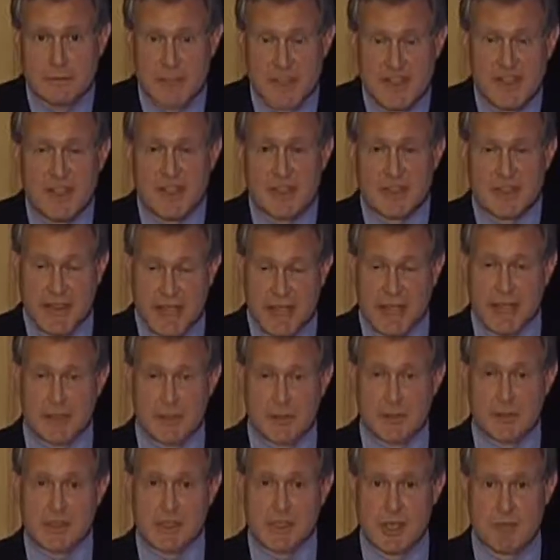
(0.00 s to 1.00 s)
You think they
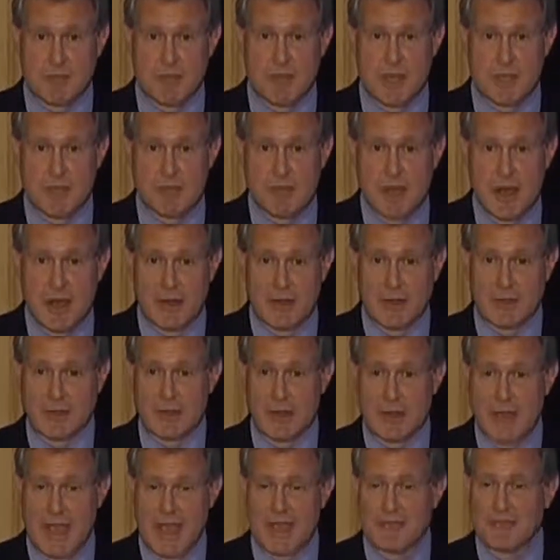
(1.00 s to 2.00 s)
can do something about it?
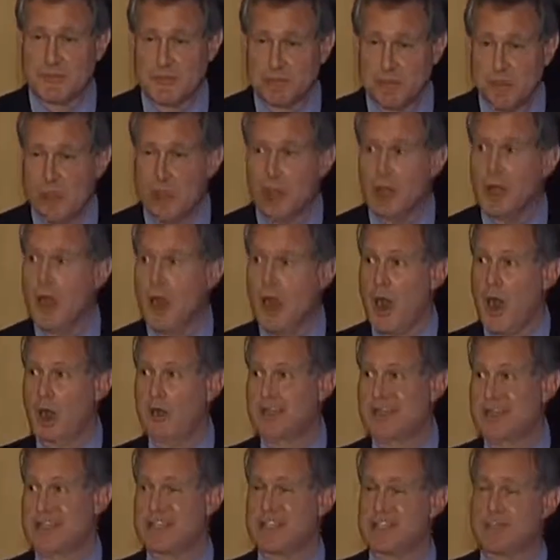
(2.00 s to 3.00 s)
After all,
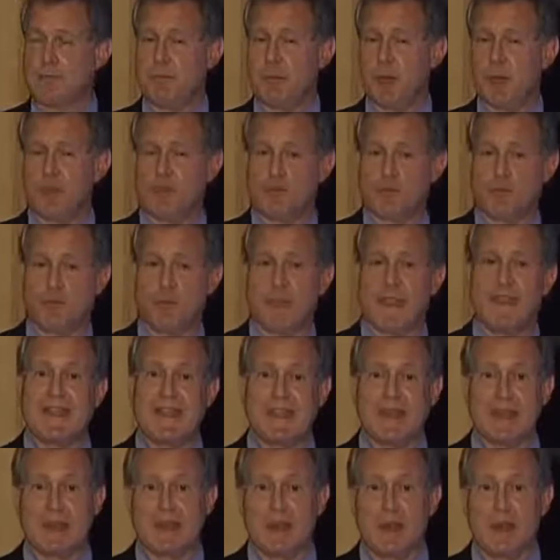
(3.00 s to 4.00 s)
aren't they supposed to
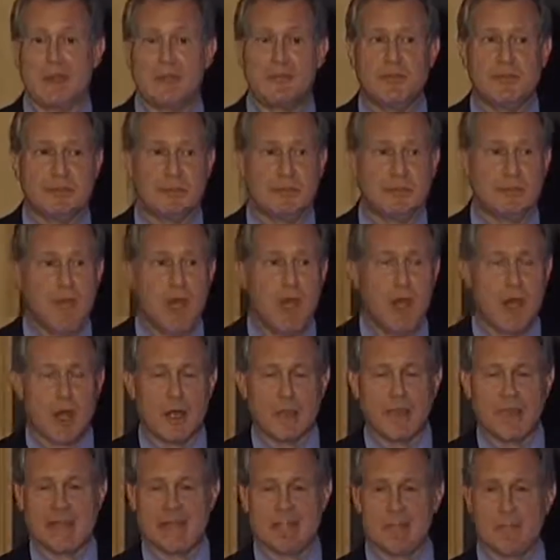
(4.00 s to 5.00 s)
regulate our food?
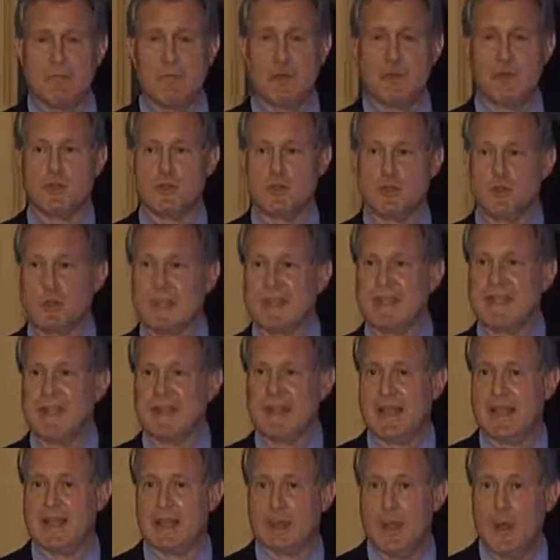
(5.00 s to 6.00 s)
Aren't they supposed to
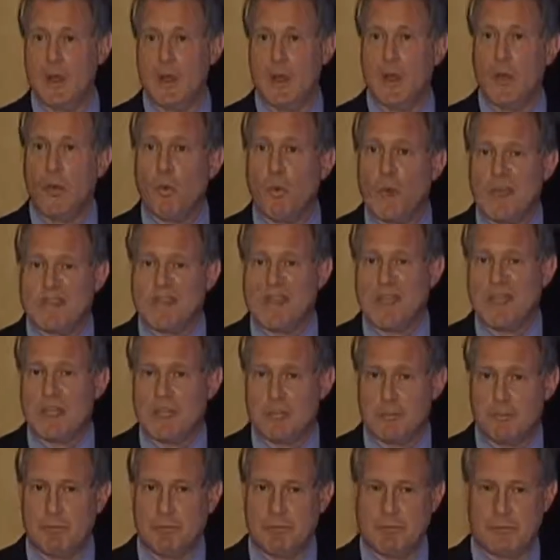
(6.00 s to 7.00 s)
regulate what they
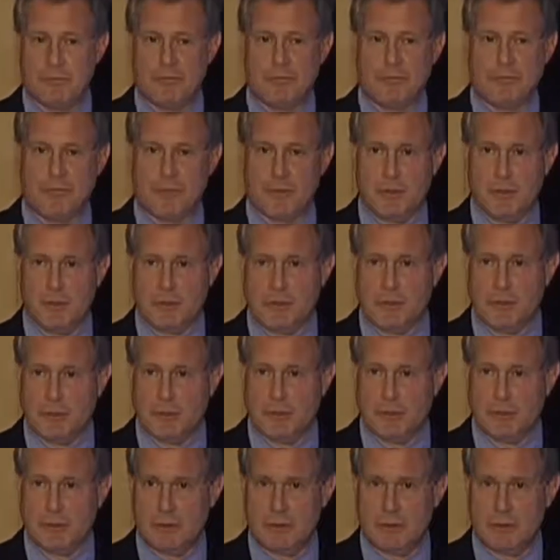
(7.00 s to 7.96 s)
can put in food?